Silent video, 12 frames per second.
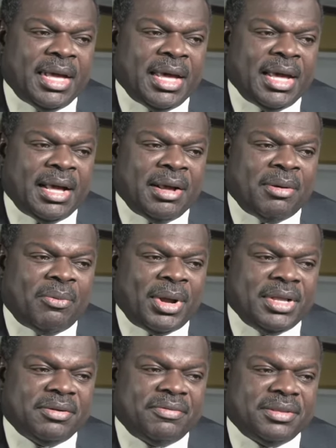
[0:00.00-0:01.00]

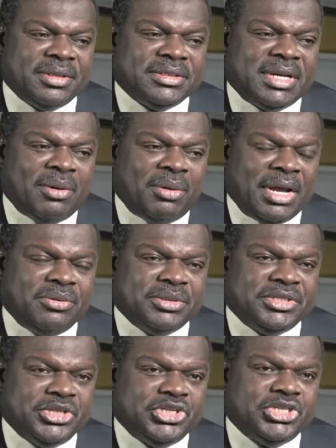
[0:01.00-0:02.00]
One of the things that I would like to
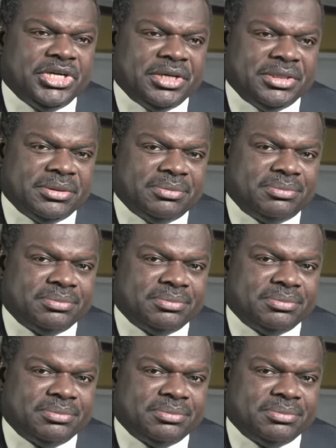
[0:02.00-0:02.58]
see change